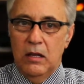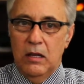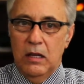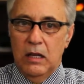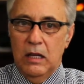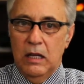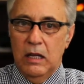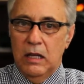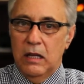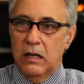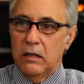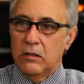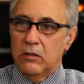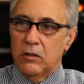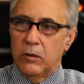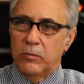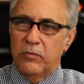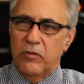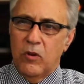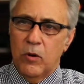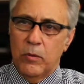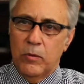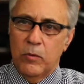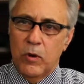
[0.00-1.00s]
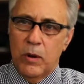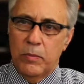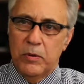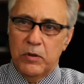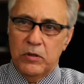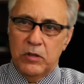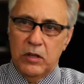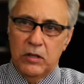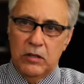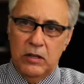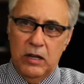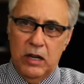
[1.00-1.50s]
in some form of
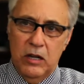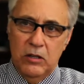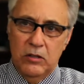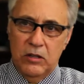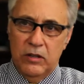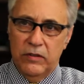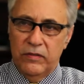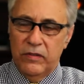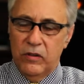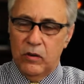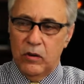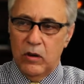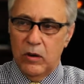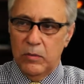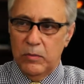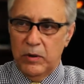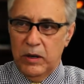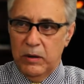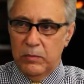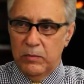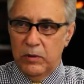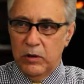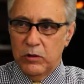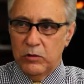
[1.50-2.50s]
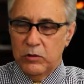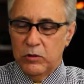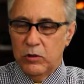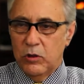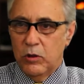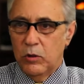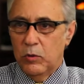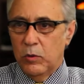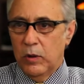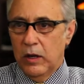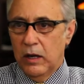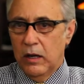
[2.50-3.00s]
representation for our member.
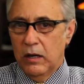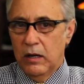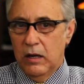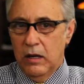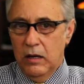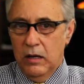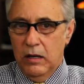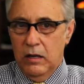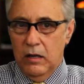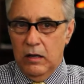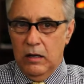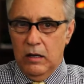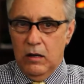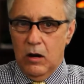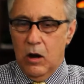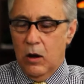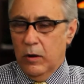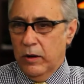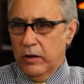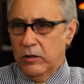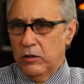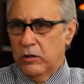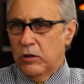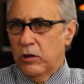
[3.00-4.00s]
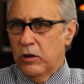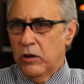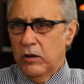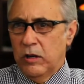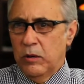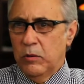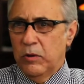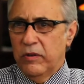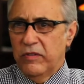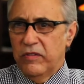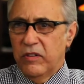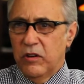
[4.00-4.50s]
So when our
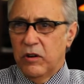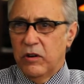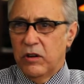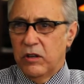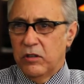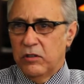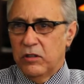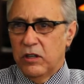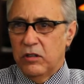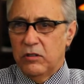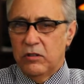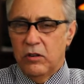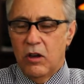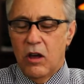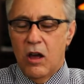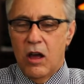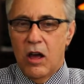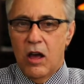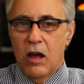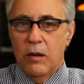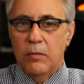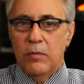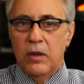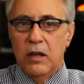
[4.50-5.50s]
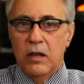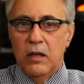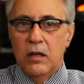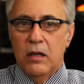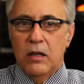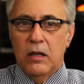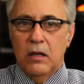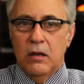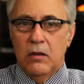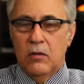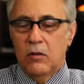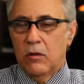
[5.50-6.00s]
attorney referred us to Tom
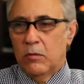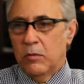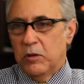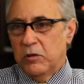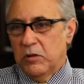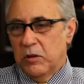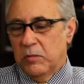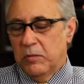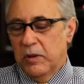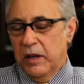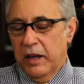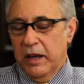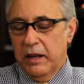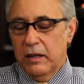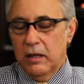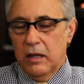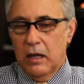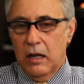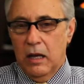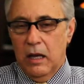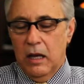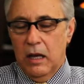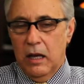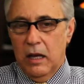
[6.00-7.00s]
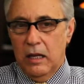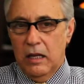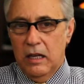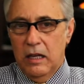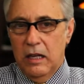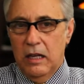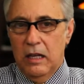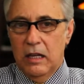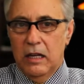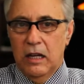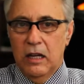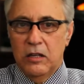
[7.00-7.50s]
or Mr. Beck, uh,
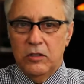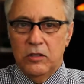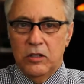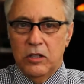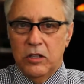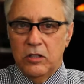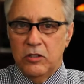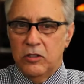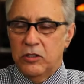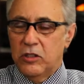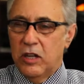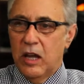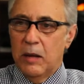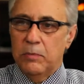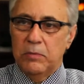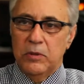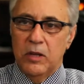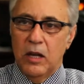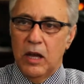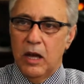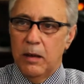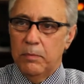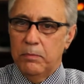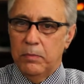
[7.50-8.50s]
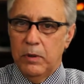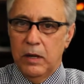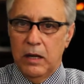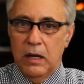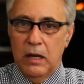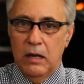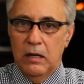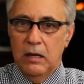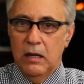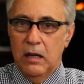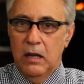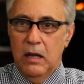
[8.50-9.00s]
he in essence stepped up
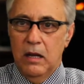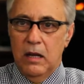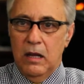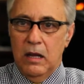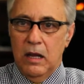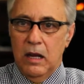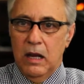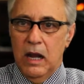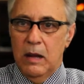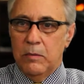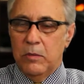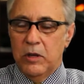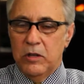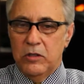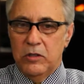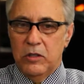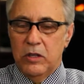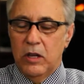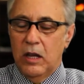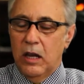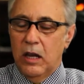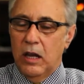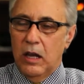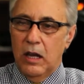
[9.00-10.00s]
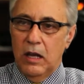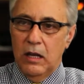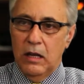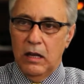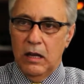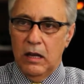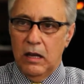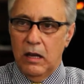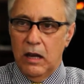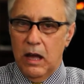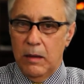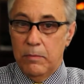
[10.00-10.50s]
and and I must say,
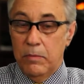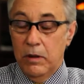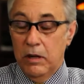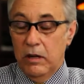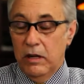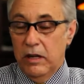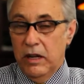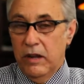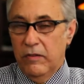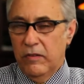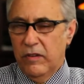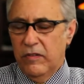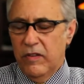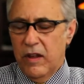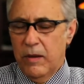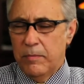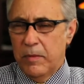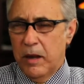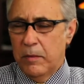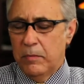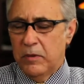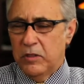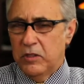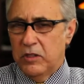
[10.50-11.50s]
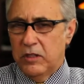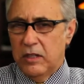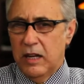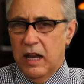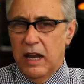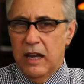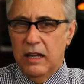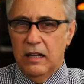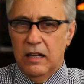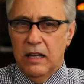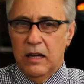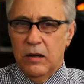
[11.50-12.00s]
uh, I believe, if I'm not
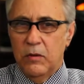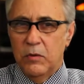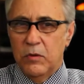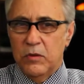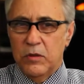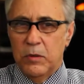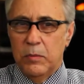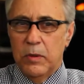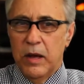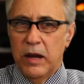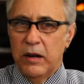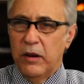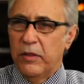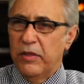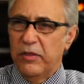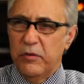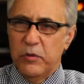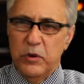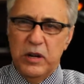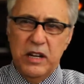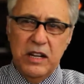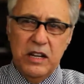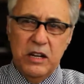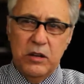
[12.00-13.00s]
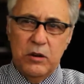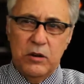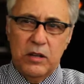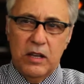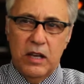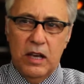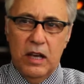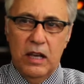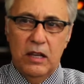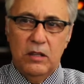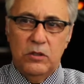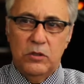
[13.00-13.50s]
mistaken, it was about a three year
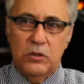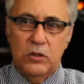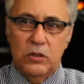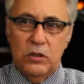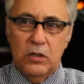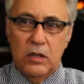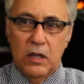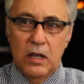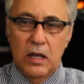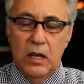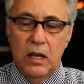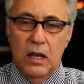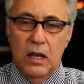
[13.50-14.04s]
case.